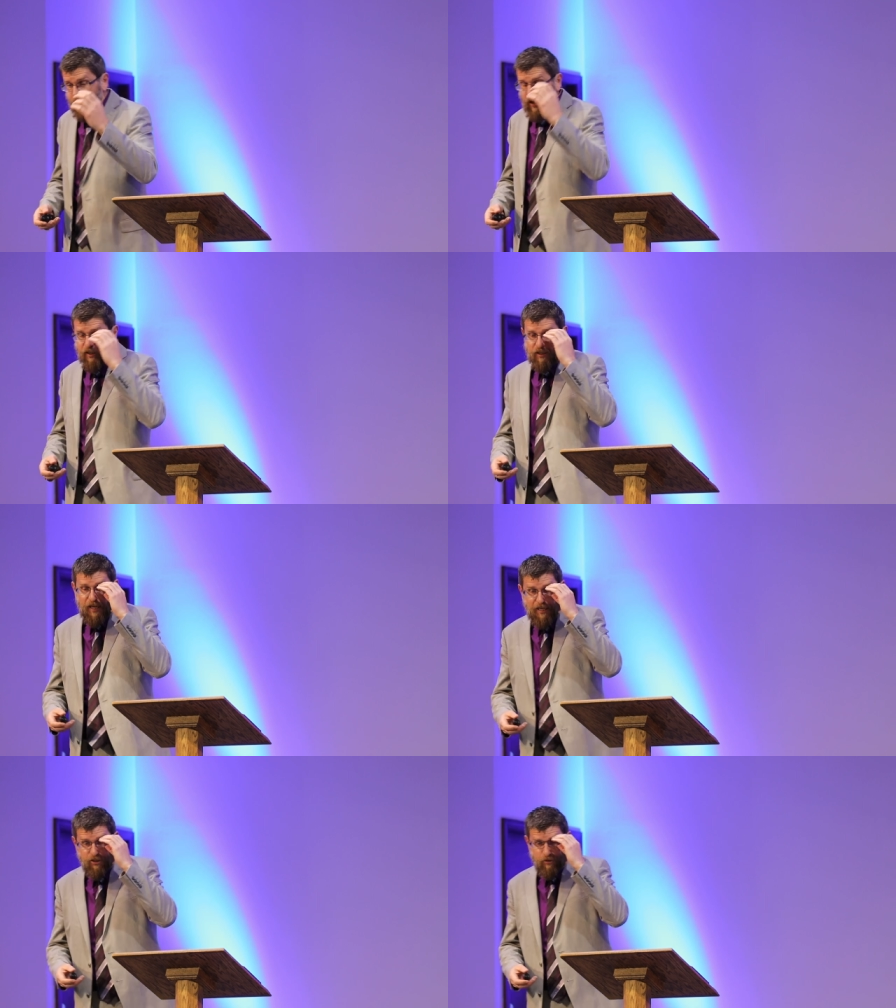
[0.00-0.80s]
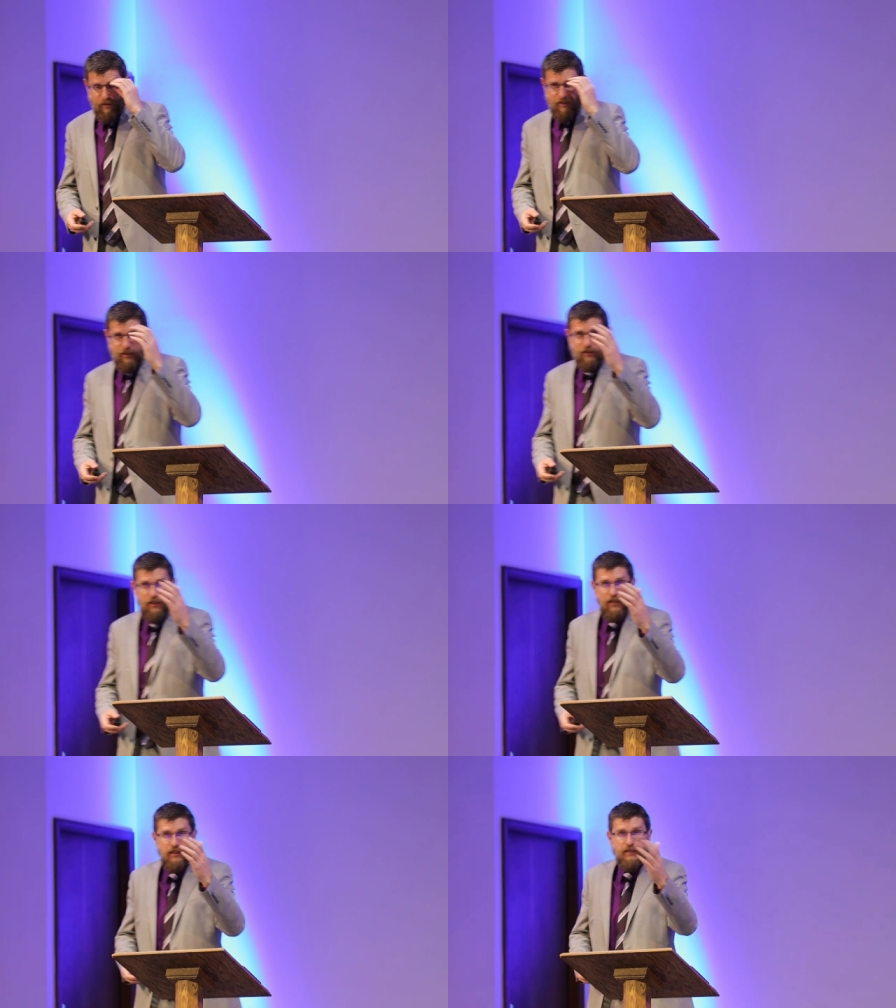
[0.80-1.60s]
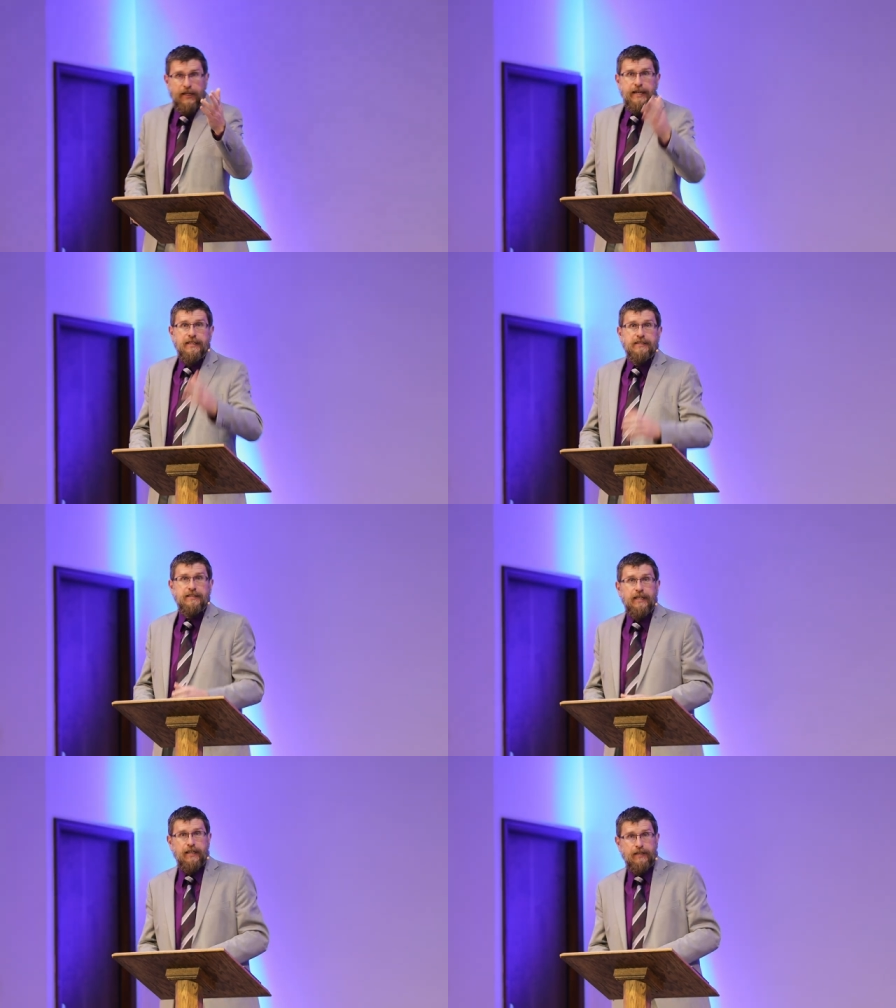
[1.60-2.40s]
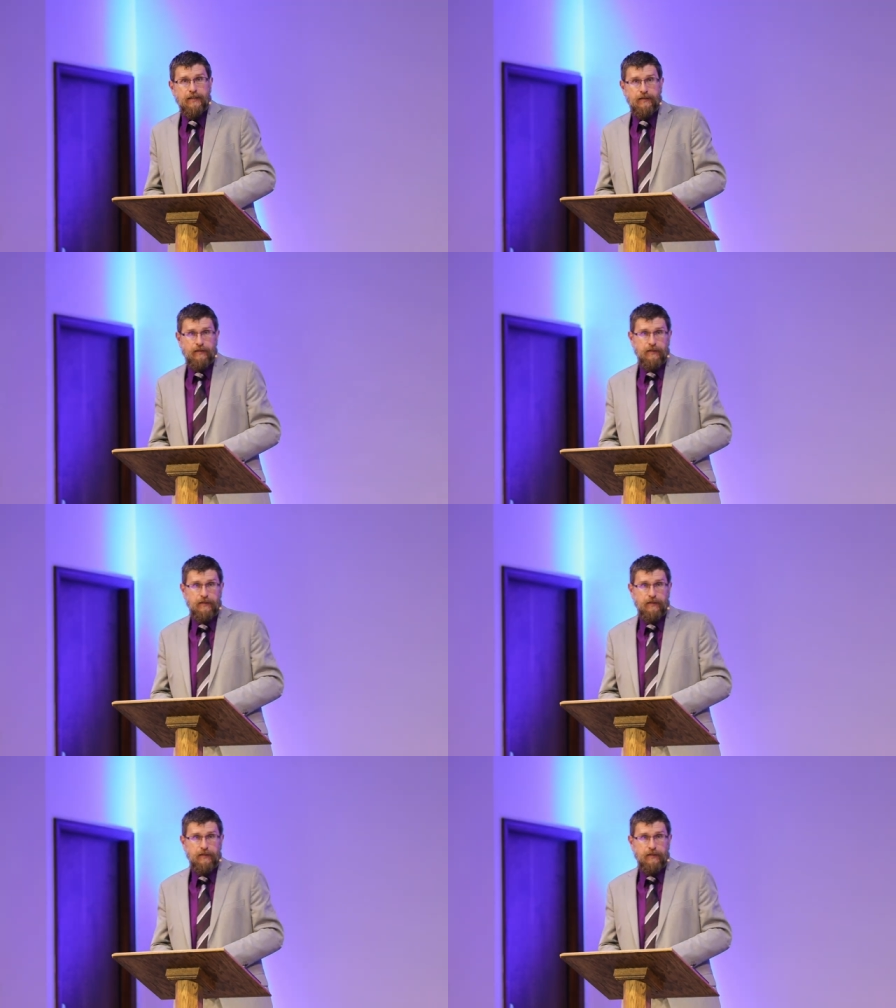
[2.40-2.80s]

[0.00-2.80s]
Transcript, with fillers: friend Lazarus is, is laying sick.